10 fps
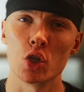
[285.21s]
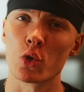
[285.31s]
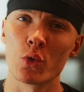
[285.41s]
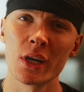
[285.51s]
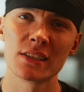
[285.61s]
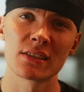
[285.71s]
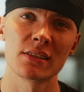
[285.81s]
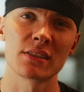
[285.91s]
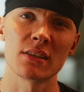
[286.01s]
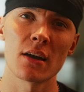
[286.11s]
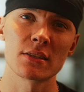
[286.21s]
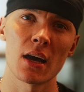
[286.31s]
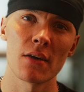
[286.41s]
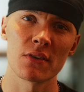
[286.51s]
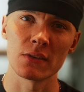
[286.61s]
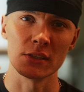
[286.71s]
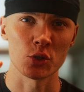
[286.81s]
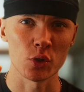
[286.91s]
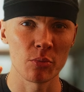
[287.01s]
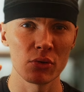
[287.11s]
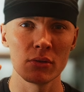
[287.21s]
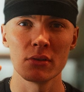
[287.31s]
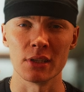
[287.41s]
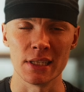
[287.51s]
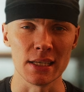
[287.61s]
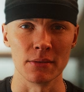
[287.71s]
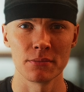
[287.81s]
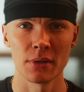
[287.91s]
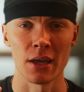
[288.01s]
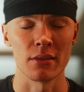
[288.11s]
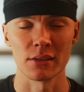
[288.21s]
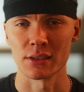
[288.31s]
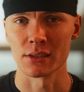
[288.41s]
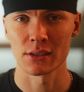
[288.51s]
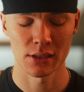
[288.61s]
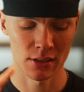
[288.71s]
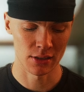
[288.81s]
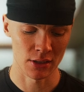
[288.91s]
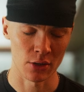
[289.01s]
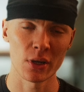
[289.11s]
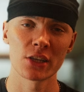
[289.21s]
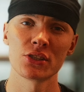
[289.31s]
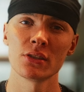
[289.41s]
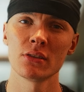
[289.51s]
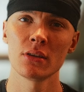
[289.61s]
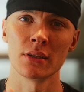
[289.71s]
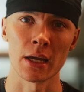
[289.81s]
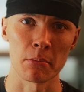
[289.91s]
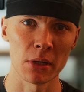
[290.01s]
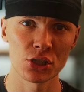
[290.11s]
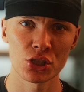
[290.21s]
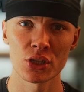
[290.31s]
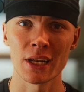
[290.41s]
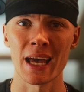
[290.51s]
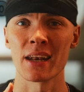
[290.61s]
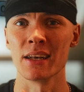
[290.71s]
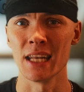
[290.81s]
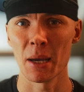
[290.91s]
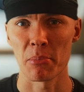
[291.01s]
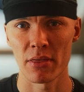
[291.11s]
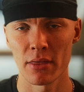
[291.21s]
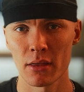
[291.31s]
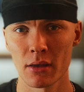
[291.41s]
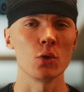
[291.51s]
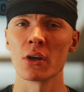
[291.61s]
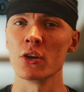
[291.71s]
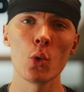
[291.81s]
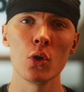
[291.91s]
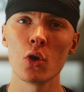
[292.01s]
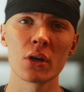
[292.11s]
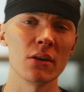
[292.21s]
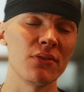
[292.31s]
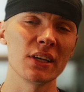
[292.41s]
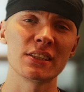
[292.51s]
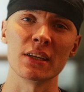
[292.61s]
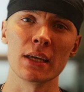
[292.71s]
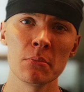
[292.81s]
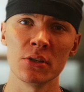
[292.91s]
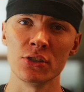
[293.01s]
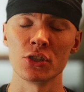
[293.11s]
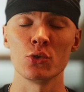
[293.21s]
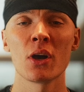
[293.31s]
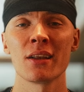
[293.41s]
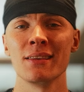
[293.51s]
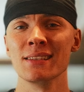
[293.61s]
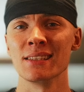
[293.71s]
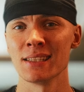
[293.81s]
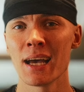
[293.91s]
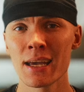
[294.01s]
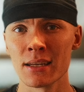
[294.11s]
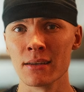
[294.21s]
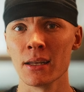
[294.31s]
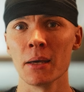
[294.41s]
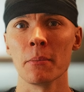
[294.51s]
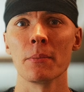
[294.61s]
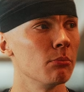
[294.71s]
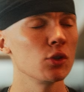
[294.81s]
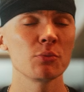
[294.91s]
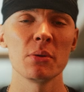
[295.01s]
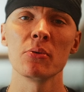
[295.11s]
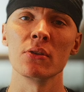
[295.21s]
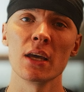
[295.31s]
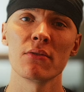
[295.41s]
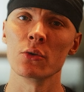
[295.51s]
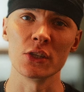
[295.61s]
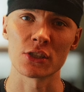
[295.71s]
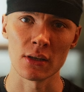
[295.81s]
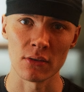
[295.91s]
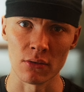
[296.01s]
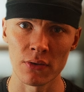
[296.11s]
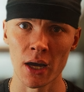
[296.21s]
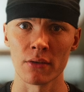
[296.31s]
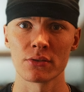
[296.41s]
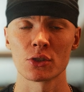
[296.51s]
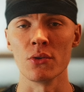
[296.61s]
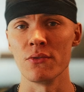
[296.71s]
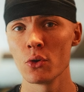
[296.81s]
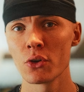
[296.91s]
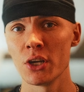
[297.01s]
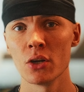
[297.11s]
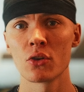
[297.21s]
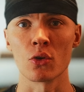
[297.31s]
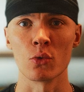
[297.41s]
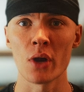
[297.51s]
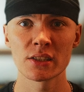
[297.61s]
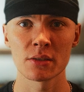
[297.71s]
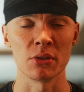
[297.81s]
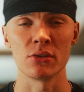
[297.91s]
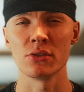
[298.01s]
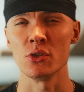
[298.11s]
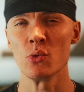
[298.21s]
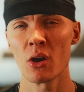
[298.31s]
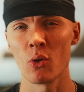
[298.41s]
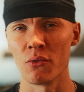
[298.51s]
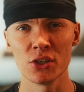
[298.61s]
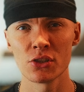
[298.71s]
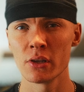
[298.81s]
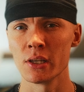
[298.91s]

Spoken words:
Your grades start having the triple D, and this is direction, dimension, and depth. You are no longer fixing images, you are designing them. Most people never reach level 5, so if you're here, congrats, because you are officially